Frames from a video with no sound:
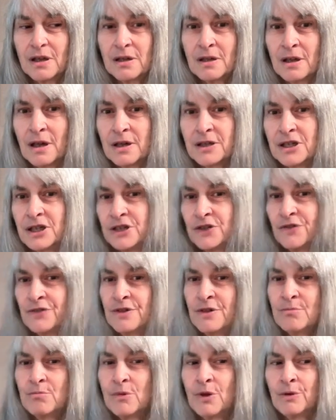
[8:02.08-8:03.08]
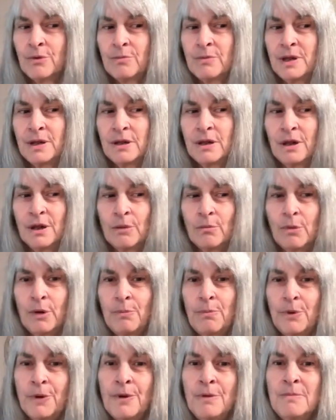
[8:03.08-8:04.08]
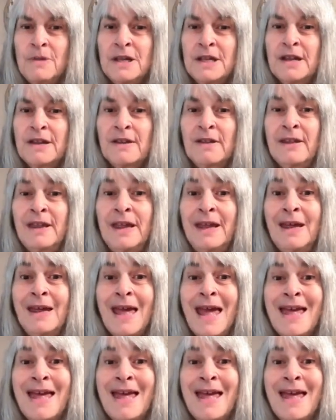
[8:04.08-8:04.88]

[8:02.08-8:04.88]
Not just for the moment, but permanently.